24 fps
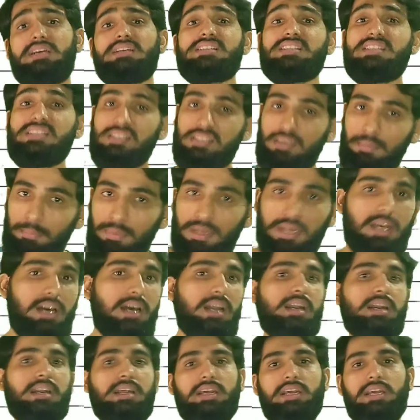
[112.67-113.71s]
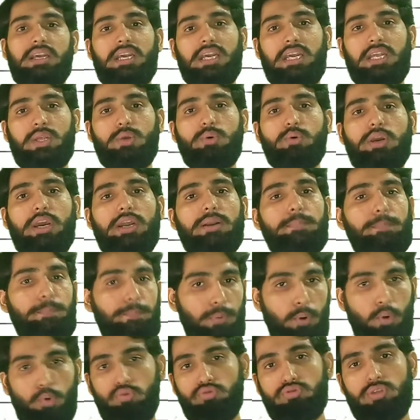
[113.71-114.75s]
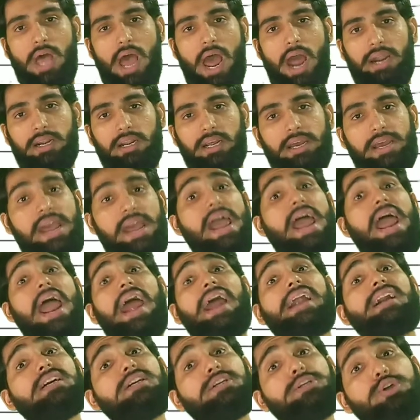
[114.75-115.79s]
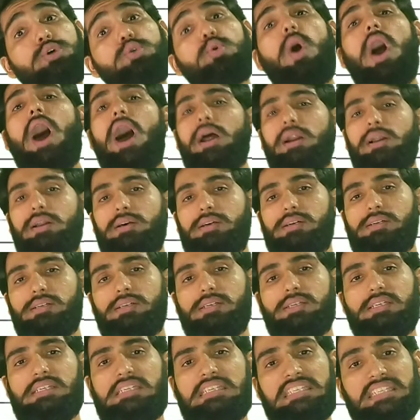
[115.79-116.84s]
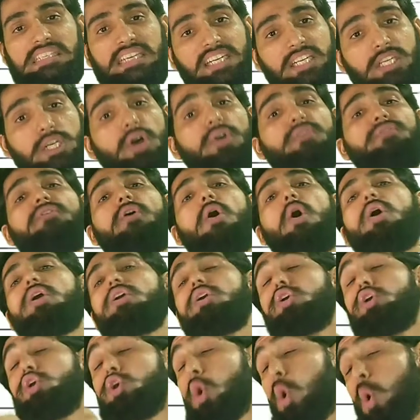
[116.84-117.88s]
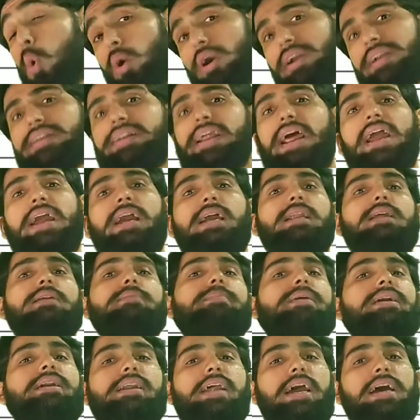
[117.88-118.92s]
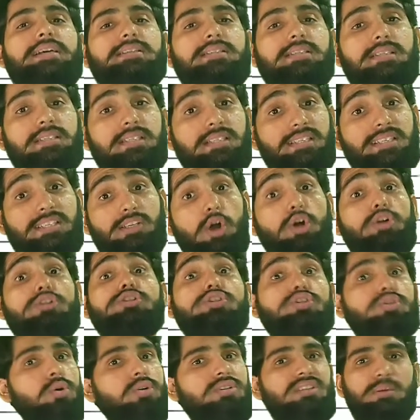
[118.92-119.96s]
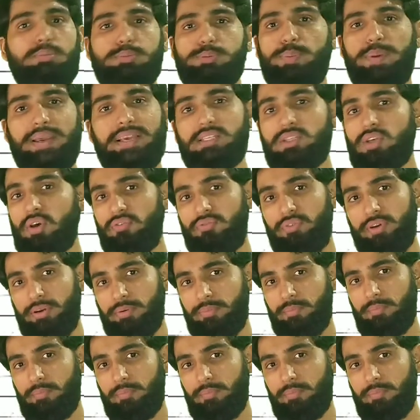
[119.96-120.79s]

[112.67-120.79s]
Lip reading: Similarly, you can prove that L2R, set of all lower triangular matrices, is also a subspace of it.